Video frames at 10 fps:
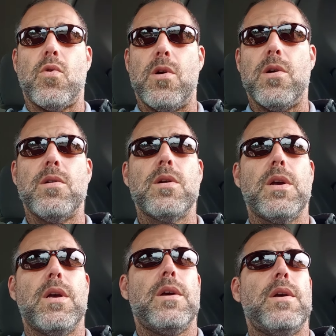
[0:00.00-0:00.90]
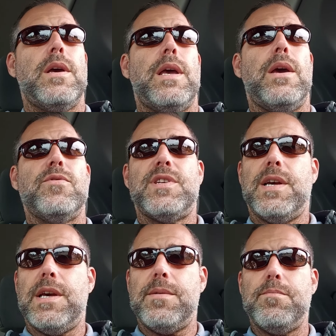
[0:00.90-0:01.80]
were, it was a
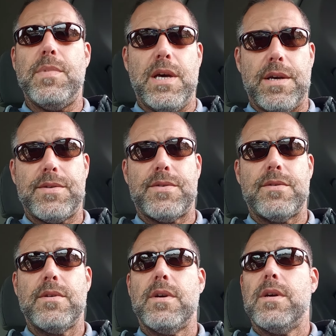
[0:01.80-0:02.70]
hit and miss.